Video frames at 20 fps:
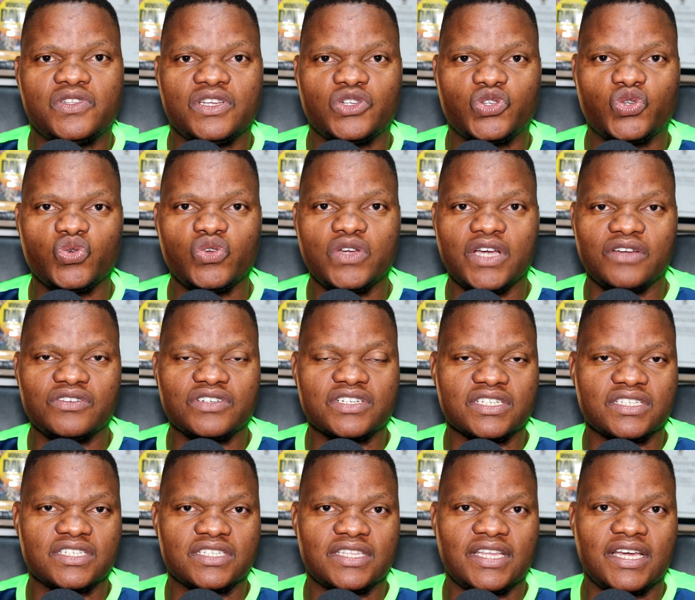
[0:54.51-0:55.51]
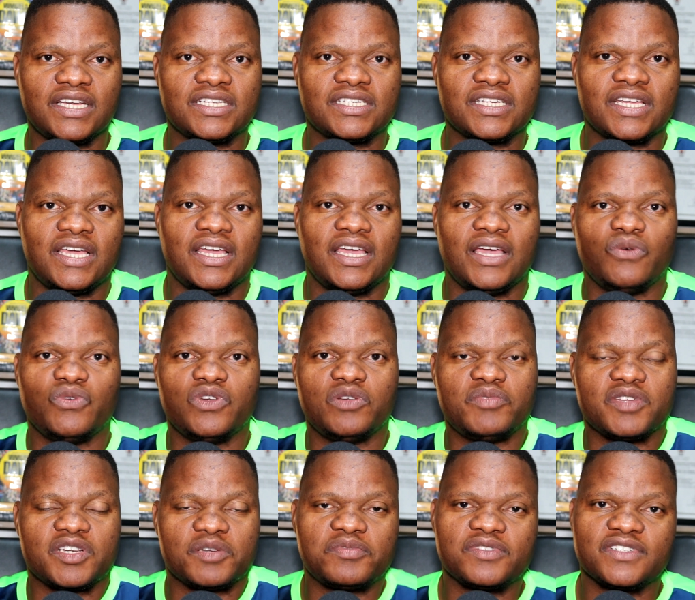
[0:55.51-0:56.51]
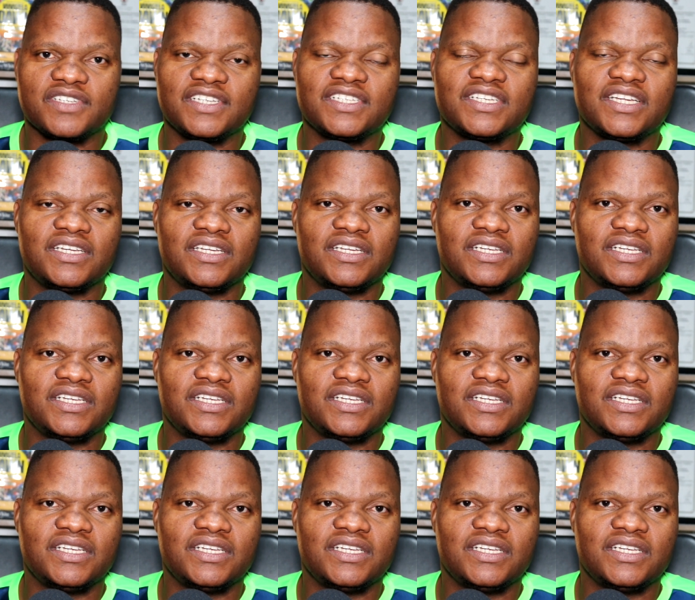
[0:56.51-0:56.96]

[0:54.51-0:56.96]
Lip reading: the two countries that will be represented